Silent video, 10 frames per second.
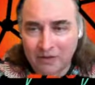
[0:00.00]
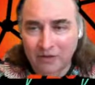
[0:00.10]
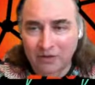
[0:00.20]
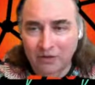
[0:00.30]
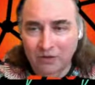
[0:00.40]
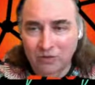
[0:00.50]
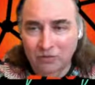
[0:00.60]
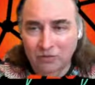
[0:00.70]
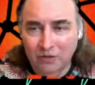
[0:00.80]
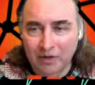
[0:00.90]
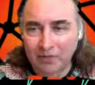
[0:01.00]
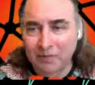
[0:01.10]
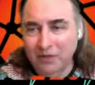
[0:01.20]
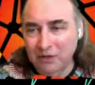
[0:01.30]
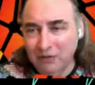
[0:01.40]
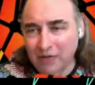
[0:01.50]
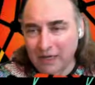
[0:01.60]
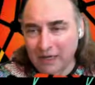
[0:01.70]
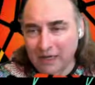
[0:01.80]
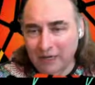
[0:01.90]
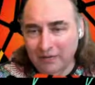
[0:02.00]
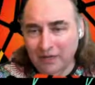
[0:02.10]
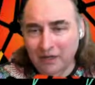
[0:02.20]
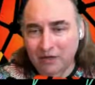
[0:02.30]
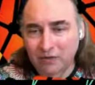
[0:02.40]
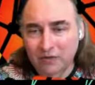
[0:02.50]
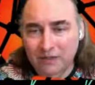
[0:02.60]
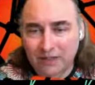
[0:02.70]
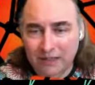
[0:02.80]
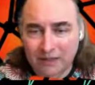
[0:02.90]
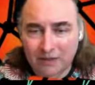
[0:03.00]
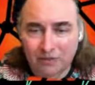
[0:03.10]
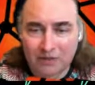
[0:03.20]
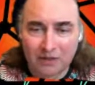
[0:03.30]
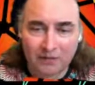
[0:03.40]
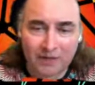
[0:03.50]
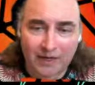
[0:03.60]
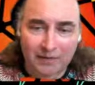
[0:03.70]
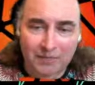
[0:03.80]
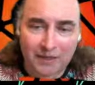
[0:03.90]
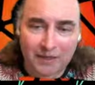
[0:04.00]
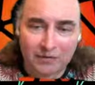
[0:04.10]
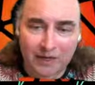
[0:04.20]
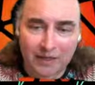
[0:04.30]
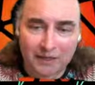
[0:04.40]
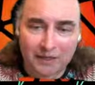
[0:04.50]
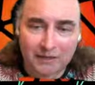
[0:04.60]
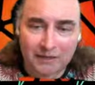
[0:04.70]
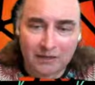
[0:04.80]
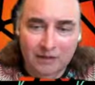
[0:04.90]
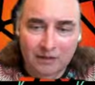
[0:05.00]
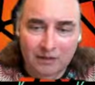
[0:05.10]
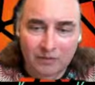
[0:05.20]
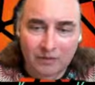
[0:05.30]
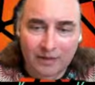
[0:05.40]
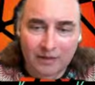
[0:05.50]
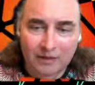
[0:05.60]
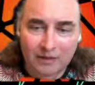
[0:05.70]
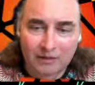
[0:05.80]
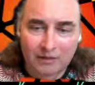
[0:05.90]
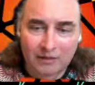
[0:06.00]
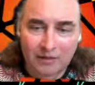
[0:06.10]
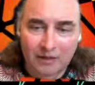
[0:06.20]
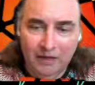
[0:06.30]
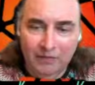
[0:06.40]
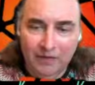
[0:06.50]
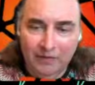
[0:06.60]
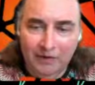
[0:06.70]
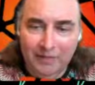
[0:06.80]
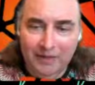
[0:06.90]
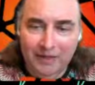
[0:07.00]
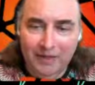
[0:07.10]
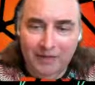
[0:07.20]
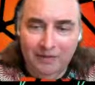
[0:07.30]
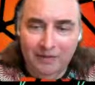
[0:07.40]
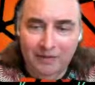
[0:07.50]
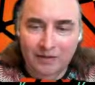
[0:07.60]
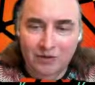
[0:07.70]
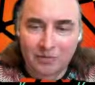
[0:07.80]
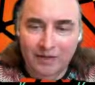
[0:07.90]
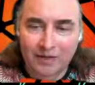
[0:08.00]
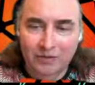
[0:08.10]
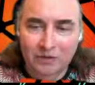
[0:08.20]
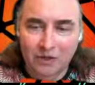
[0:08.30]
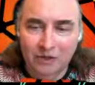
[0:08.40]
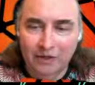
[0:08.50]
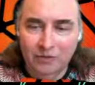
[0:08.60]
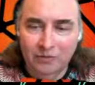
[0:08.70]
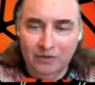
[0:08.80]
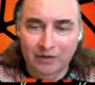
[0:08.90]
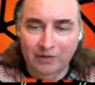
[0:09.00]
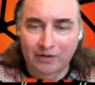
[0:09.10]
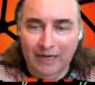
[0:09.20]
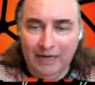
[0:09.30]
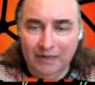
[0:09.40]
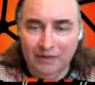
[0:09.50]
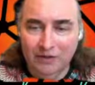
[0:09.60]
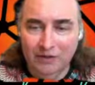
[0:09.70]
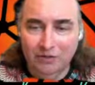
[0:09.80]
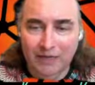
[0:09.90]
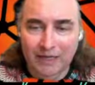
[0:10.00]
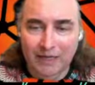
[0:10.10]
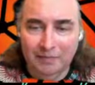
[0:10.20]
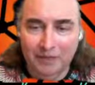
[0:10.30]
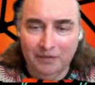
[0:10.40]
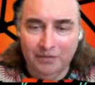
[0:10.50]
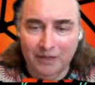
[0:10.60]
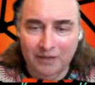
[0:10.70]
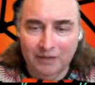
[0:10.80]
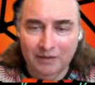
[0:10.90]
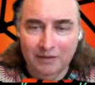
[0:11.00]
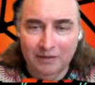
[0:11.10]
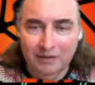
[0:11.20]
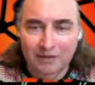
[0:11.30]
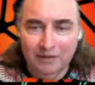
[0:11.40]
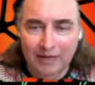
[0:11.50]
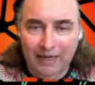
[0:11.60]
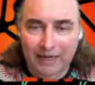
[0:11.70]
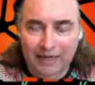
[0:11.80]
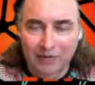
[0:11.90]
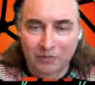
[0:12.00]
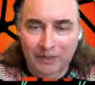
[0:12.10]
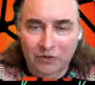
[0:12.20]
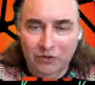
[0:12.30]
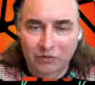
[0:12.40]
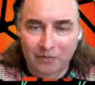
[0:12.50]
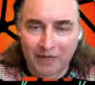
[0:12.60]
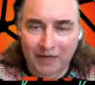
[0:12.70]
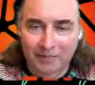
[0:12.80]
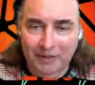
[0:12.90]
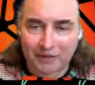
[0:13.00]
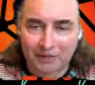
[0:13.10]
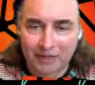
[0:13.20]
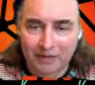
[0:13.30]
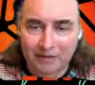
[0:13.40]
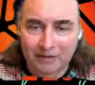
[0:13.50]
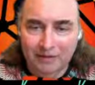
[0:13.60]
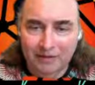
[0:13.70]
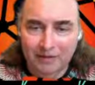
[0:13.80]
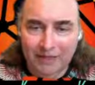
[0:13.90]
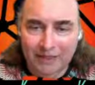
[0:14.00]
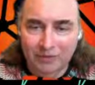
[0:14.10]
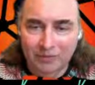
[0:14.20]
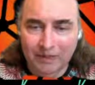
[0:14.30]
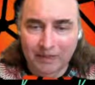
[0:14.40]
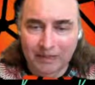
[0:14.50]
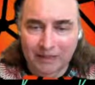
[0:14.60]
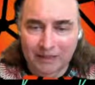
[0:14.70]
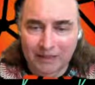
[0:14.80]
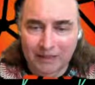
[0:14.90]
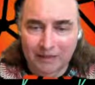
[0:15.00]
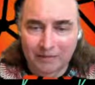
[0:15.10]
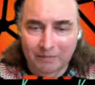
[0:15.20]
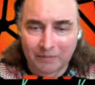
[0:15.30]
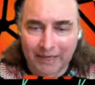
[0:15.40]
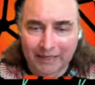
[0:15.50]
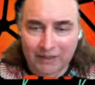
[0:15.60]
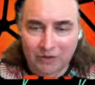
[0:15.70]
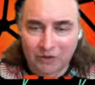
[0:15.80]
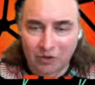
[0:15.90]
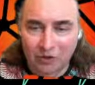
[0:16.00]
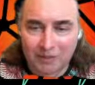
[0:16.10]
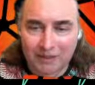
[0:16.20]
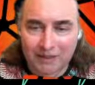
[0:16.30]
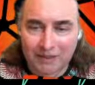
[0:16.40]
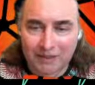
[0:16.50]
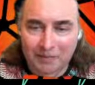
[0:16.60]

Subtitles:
you giving me a URL, I've got to go use DNS to resolve the IP address. Well, if everybody in the domain who's talking to each other has a unique IP address, and I can reach you from the IP address, that's really easy. I can just open a TCP